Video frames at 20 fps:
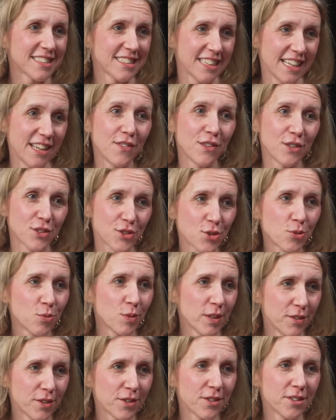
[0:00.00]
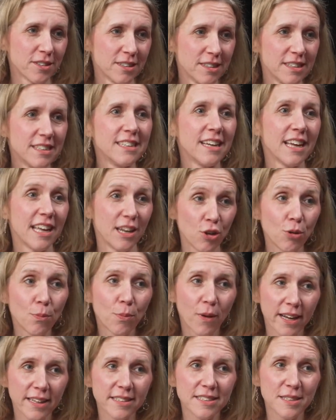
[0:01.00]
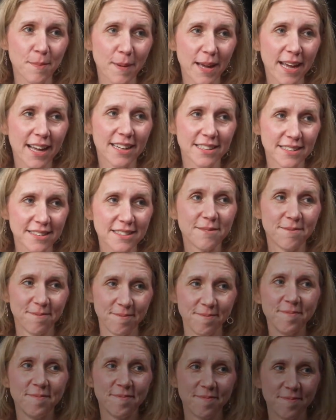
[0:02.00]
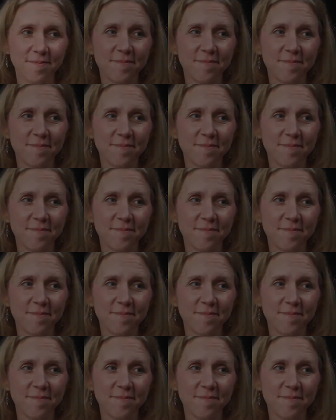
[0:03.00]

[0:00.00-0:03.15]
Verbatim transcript: in the surrender, yeah. and He'll bring it to pass. Yeah.